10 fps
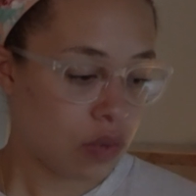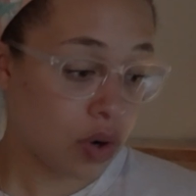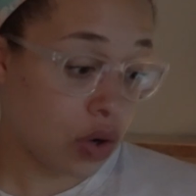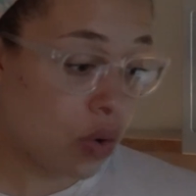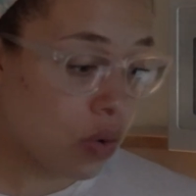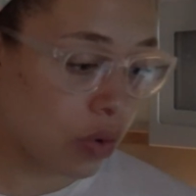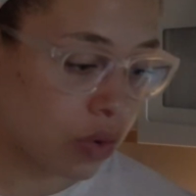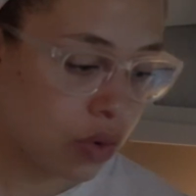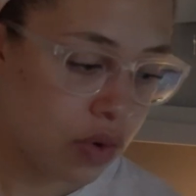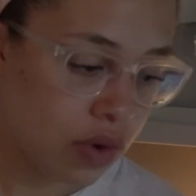were
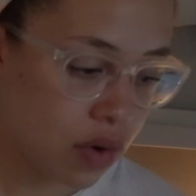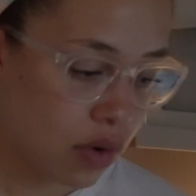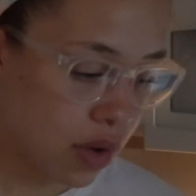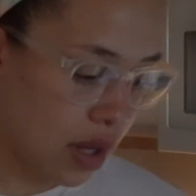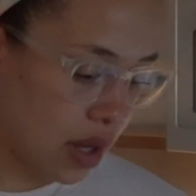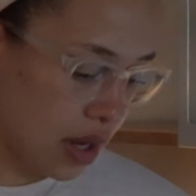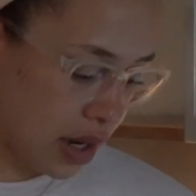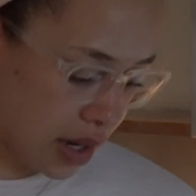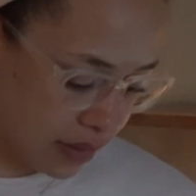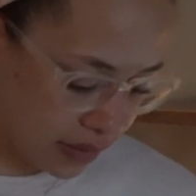cool.
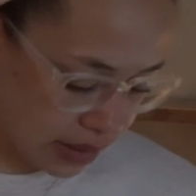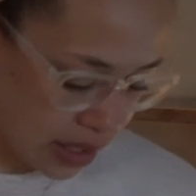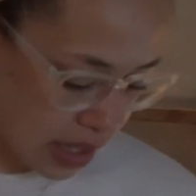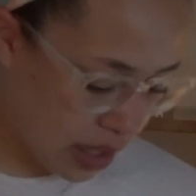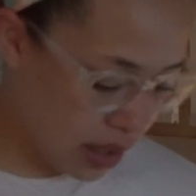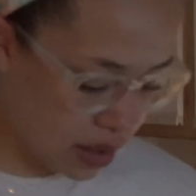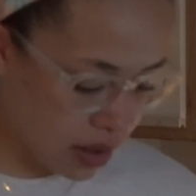And I was like,